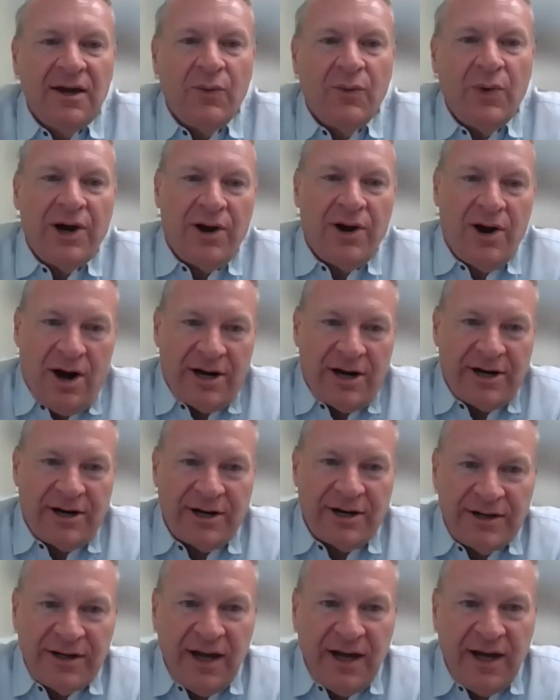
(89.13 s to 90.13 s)
we are
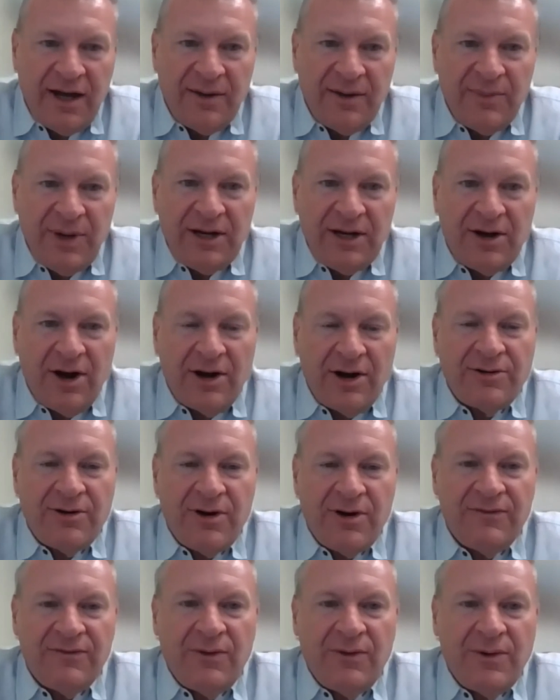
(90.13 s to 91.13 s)
honored in Garden
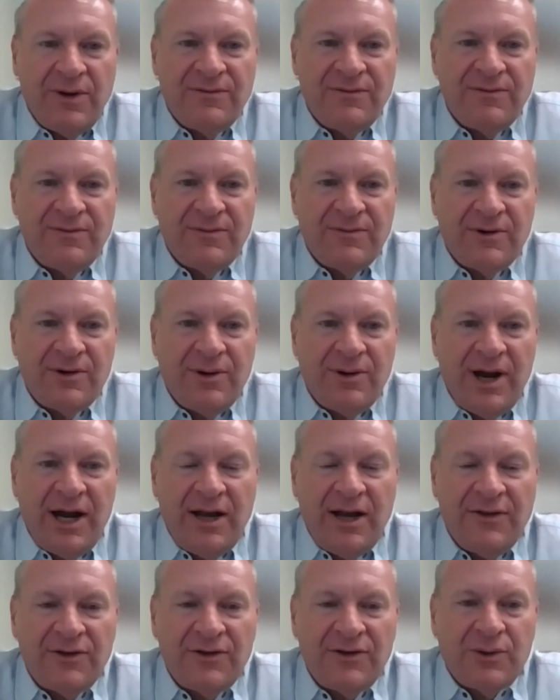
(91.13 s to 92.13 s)
Grove that we've
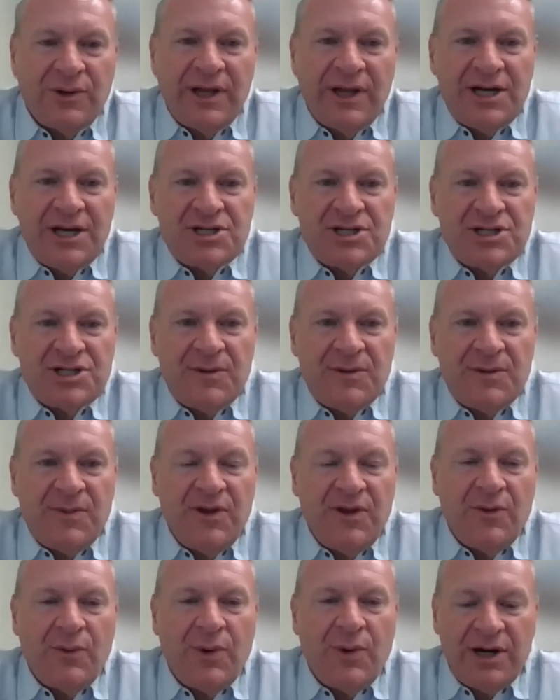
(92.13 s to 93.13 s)
created this relationship
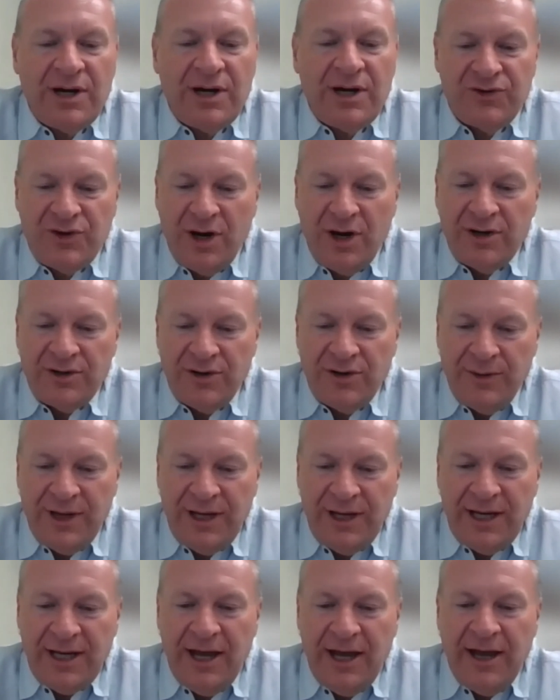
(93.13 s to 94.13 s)
and that we're going to start
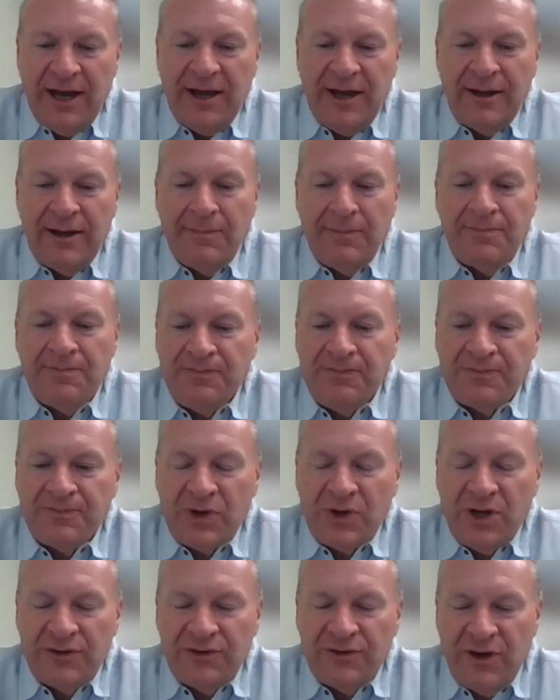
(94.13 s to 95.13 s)
doing
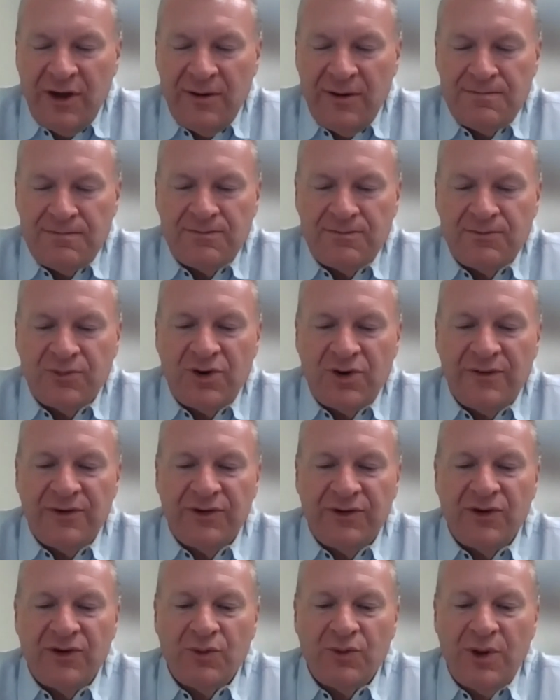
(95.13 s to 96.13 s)
some
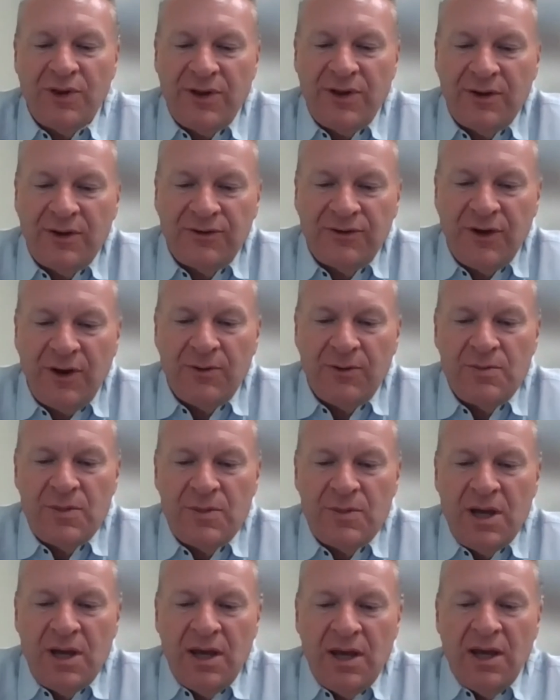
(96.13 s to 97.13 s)
services with you. So
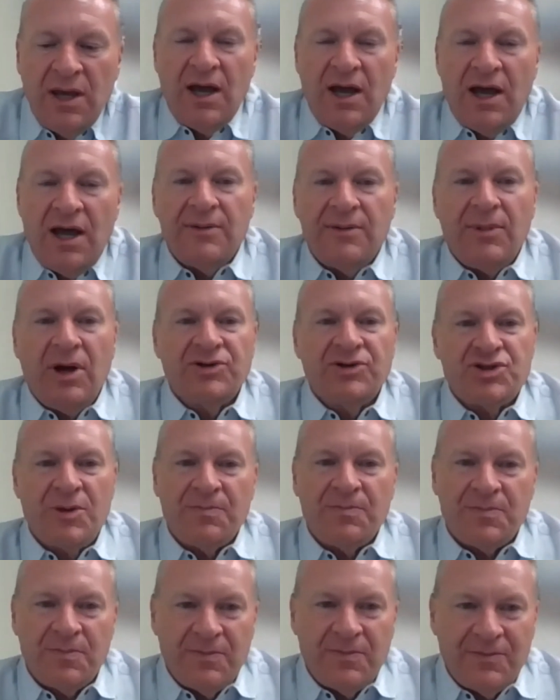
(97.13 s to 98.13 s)
I'll
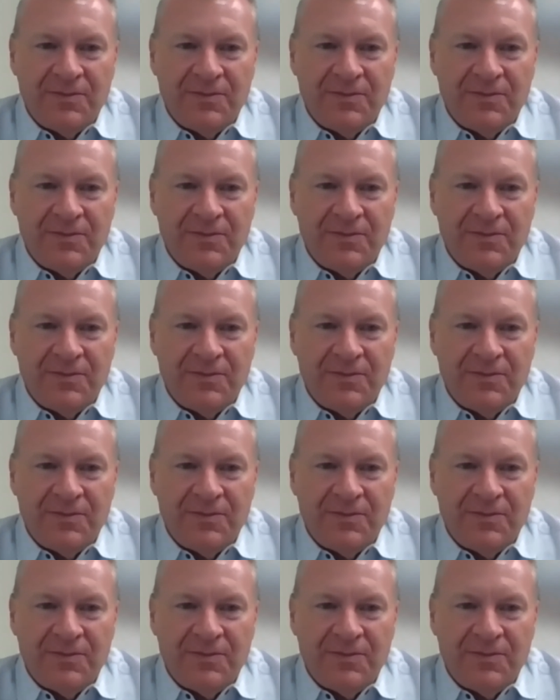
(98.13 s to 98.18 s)
go